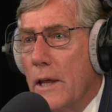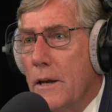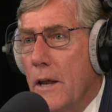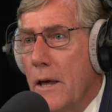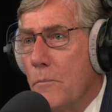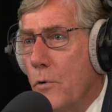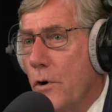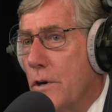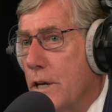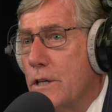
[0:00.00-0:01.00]
and, and
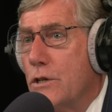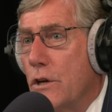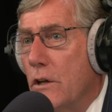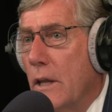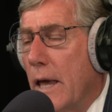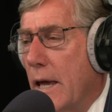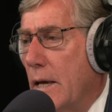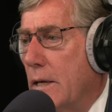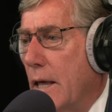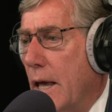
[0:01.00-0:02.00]
more digital,
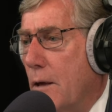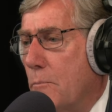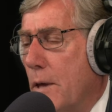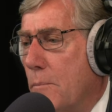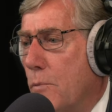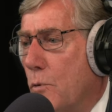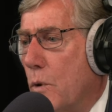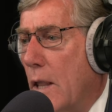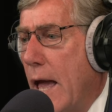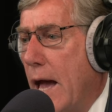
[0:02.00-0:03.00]
and, mm-hmm. and people
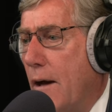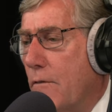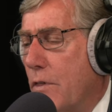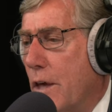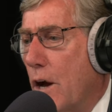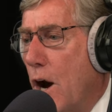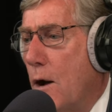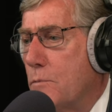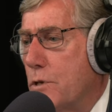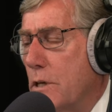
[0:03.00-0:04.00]
will have the
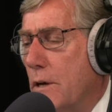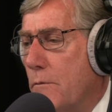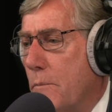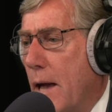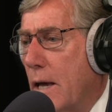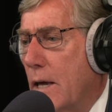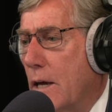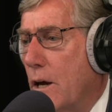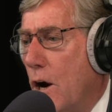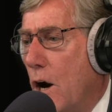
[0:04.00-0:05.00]
option of
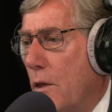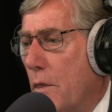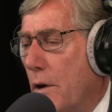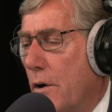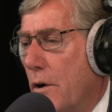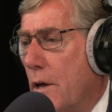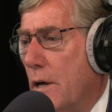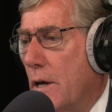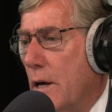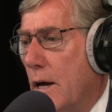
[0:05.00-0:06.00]
banking on their
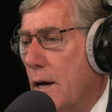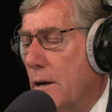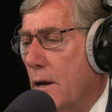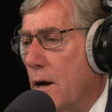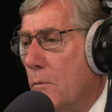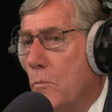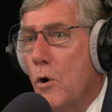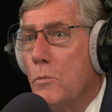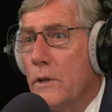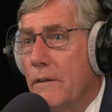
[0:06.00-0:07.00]
uh, uh,
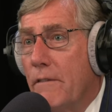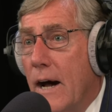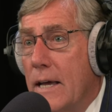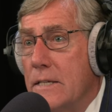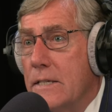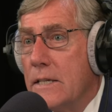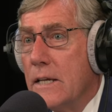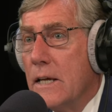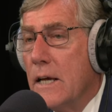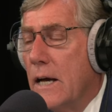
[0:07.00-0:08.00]
mobile device.
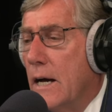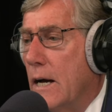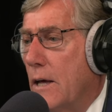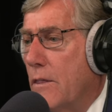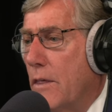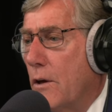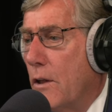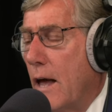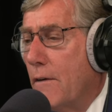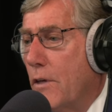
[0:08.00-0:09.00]
Uh,
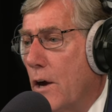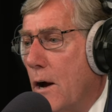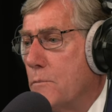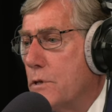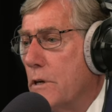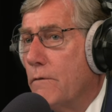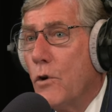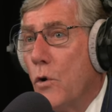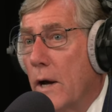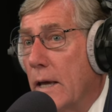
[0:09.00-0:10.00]
they'll have the option of
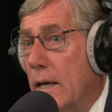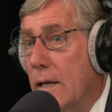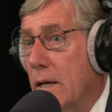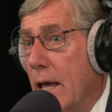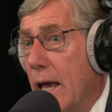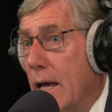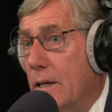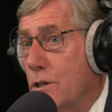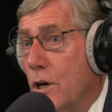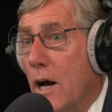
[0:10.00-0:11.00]
going in
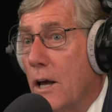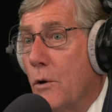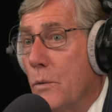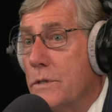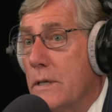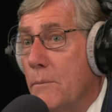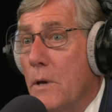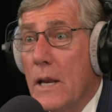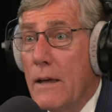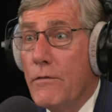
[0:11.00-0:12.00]
and talking with
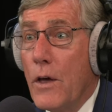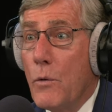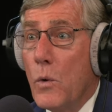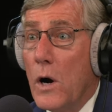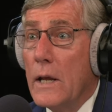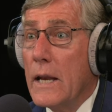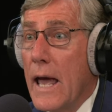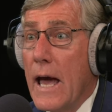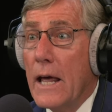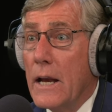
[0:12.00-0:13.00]
someone if they want
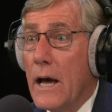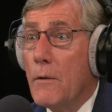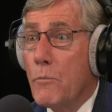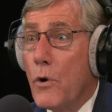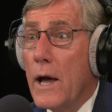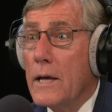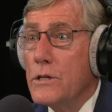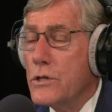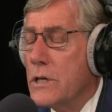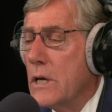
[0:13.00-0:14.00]
at a
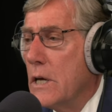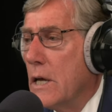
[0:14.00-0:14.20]
branch.